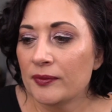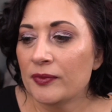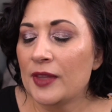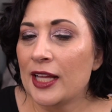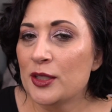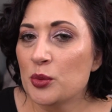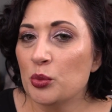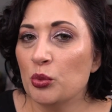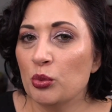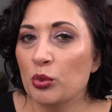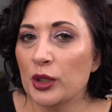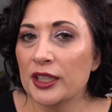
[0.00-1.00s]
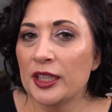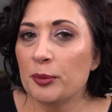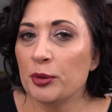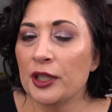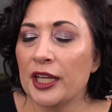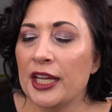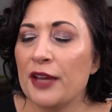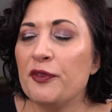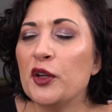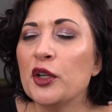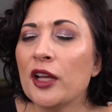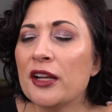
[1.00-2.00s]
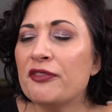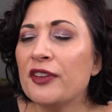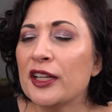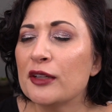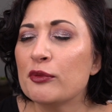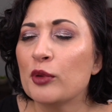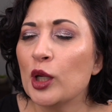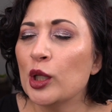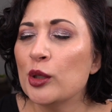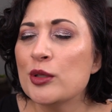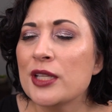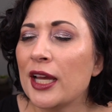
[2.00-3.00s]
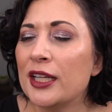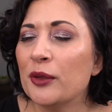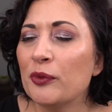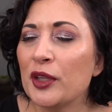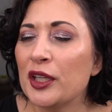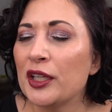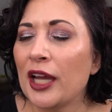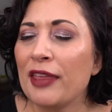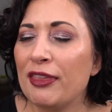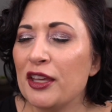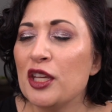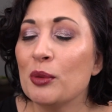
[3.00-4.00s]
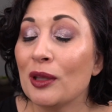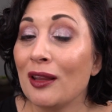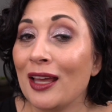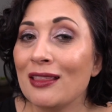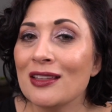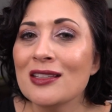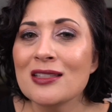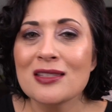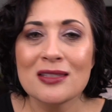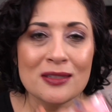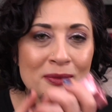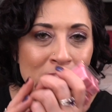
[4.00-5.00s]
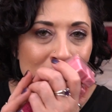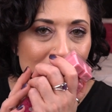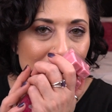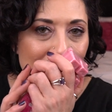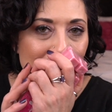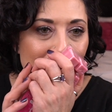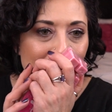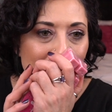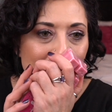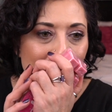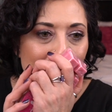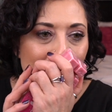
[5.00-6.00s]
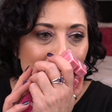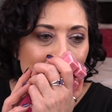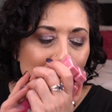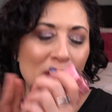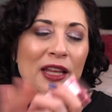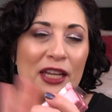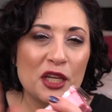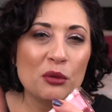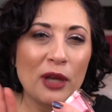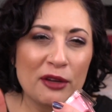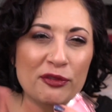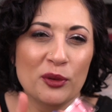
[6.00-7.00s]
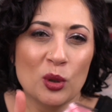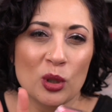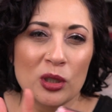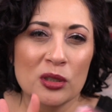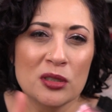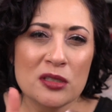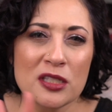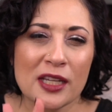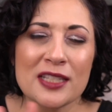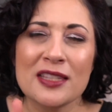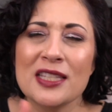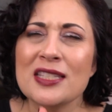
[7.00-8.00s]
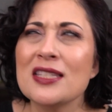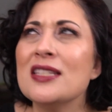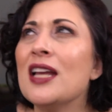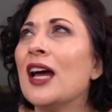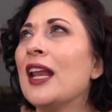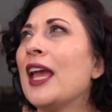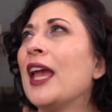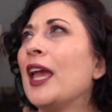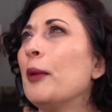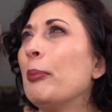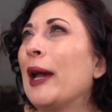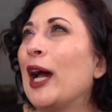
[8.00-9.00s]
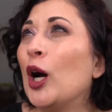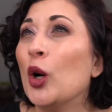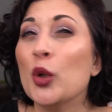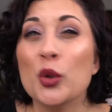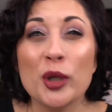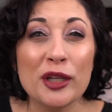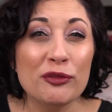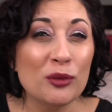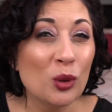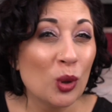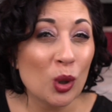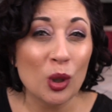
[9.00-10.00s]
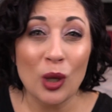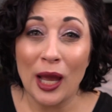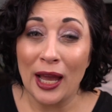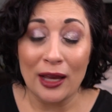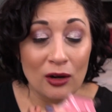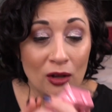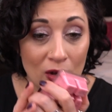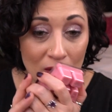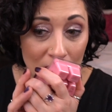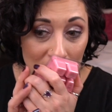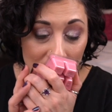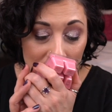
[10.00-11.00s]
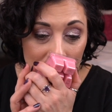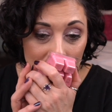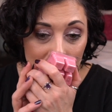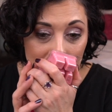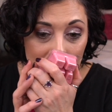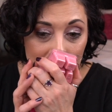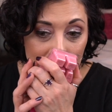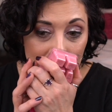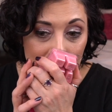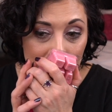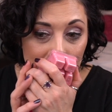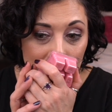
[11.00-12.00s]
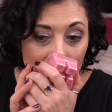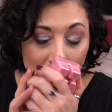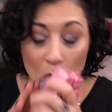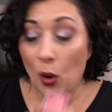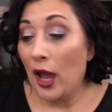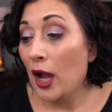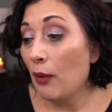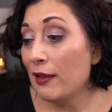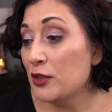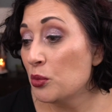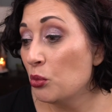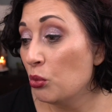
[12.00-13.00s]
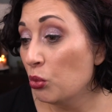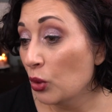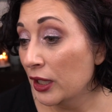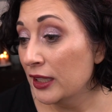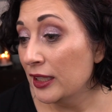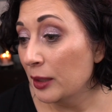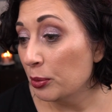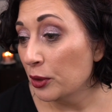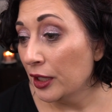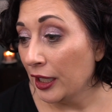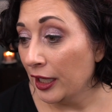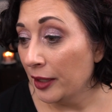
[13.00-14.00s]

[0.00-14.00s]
That's really pretty. If you're not a fan of rose, I think you would like this. But like you like florals, because this is not a powdery floral at all. Wow, that's really pretty.